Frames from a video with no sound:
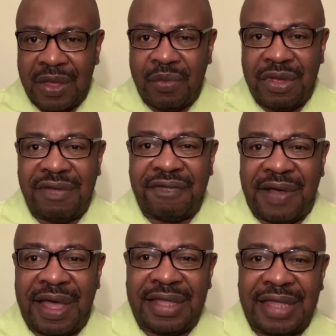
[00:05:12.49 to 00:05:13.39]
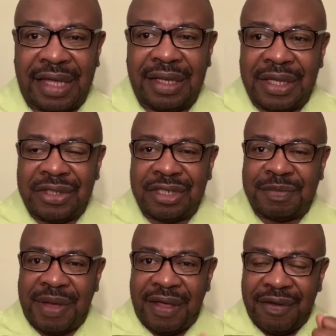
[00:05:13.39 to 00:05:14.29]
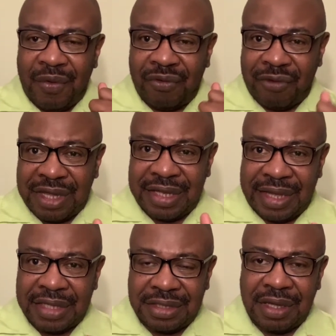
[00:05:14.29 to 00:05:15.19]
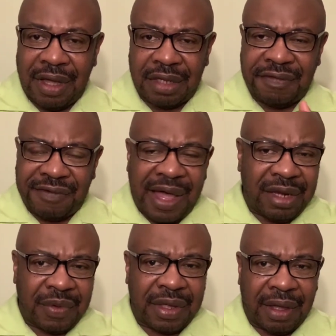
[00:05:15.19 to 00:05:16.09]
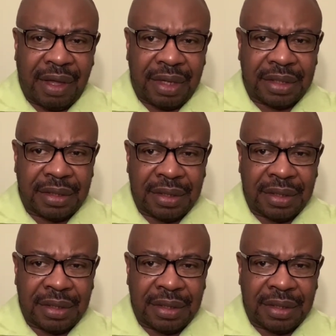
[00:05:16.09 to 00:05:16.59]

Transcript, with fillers: We find that just by recognizing God, following God,